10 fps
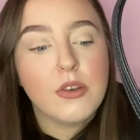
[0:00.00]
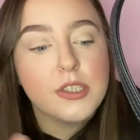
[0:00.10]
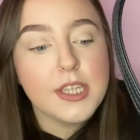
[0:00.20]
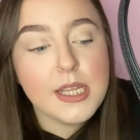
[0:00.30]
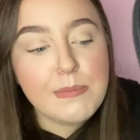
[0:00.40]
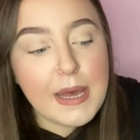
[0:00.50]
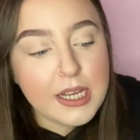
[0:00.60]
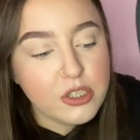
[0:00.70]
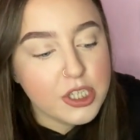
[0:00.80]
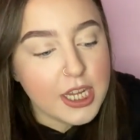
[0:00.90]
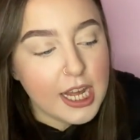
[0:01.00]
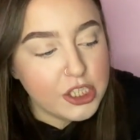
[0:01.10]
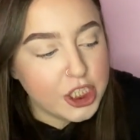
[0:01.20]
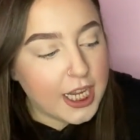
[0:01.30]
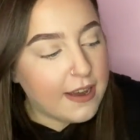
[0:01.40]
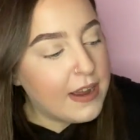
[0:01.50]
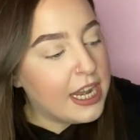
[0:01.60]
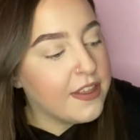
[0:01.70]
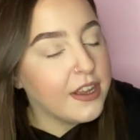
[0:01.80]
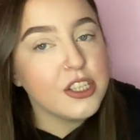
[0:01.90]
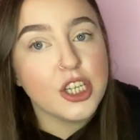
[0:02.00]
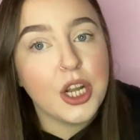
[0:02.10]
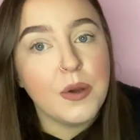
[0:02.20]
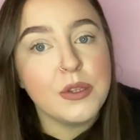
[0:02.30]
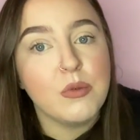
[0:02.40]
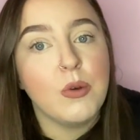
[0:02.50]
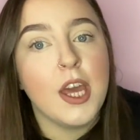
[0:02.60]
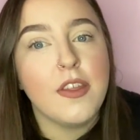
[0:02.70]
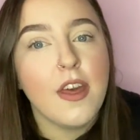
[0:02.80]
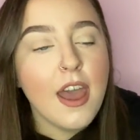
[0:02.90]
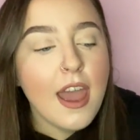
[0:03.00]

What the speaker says: because this bag doesn't actually have anything to close it with.